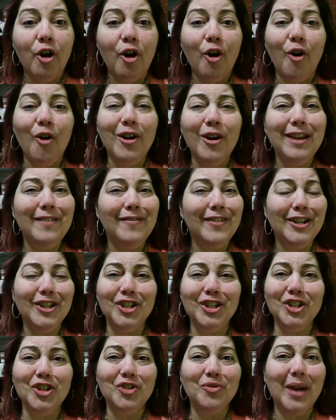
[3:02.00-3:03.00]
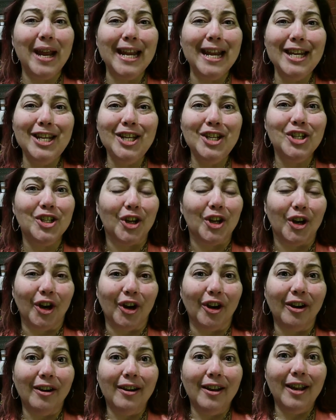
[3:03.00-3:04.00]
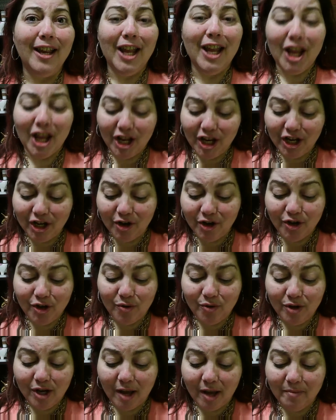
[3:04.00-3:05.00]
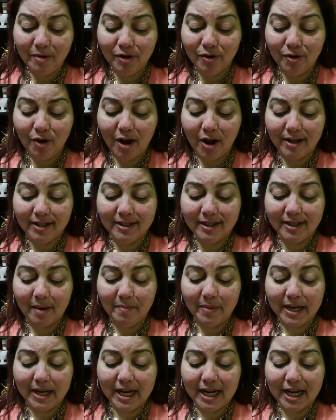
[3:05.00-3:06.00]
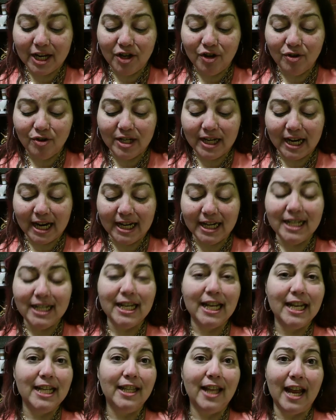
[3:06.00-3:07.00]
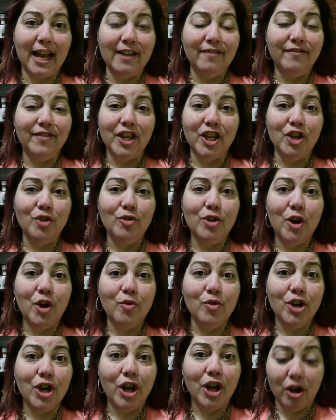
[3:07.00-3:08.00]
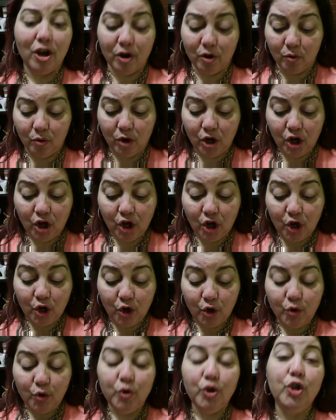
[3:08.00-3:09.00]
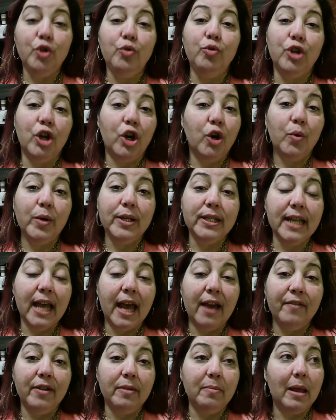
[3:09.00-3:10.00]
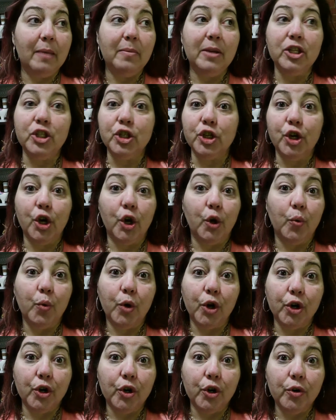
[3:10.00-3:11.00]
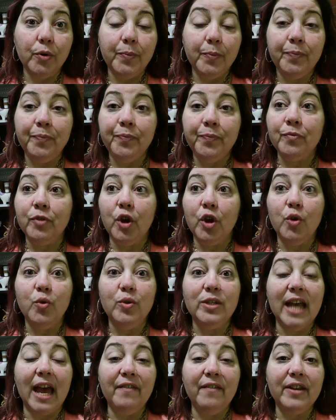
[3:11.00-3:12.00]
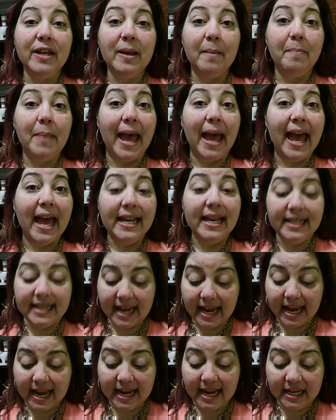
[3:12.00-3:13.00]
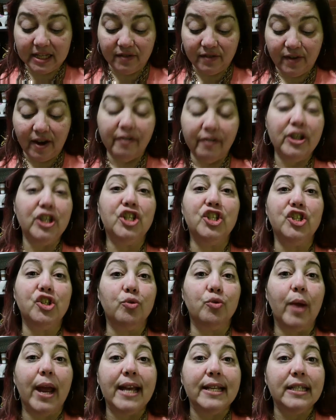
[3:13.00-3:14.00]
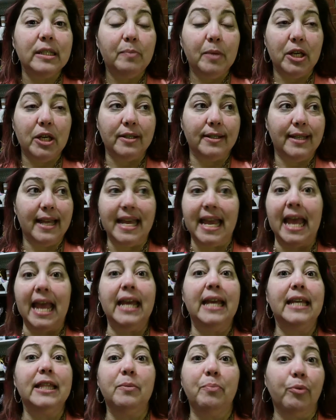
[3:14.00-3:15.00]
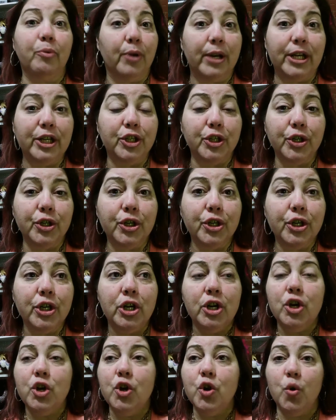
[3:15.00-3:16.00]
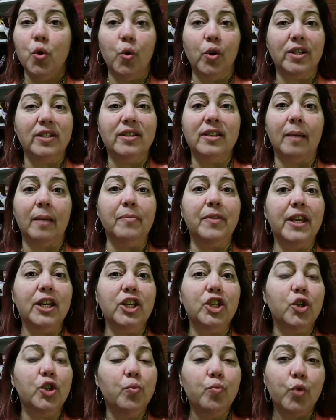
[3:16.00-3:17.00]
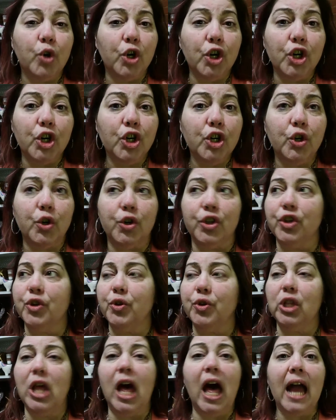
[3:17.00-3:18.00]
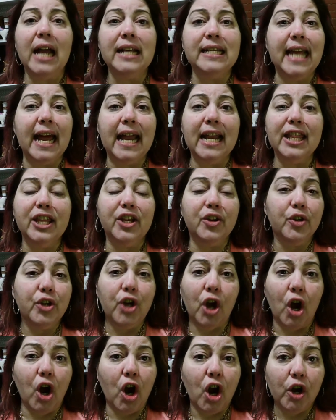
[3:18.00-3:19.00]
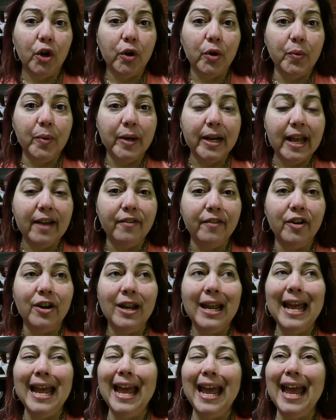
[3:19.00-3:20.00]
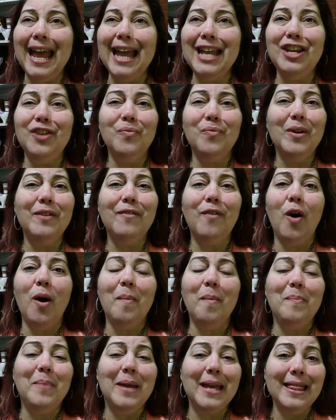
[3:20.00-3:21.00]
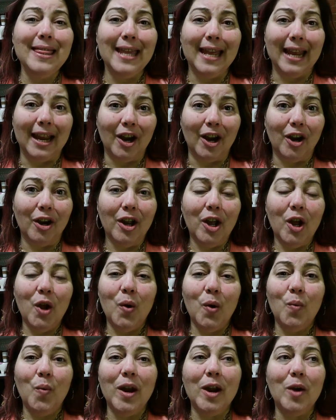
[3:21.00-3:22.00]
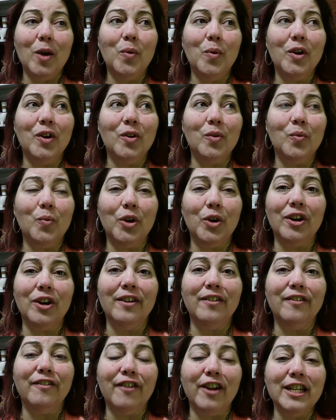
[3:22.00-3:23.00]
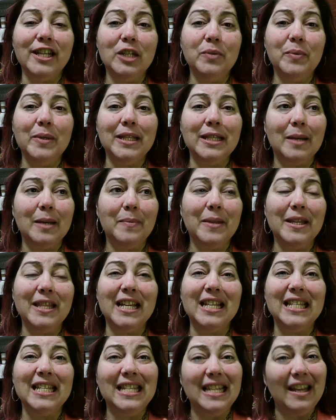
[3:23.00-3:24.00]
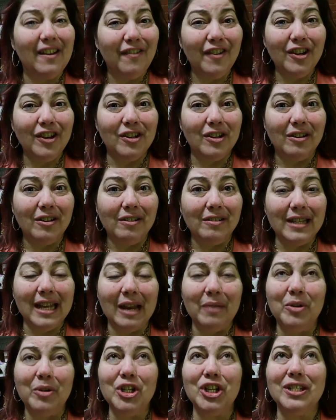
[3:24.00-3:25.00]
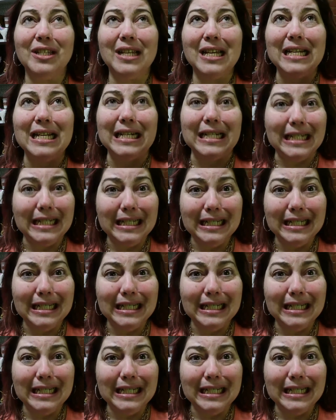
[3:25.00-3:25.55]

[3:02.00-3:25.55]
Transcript: or even a stranger. You come across somebody in your day-to-day life that you don't know, who you know is having, maybe it's a coworker, who's having a bad day, is very stressed because they can't get the printer or something to work, or they're locked out of their car or whatever. And we've all been there where we're confronted with something that's difficult and we're just like,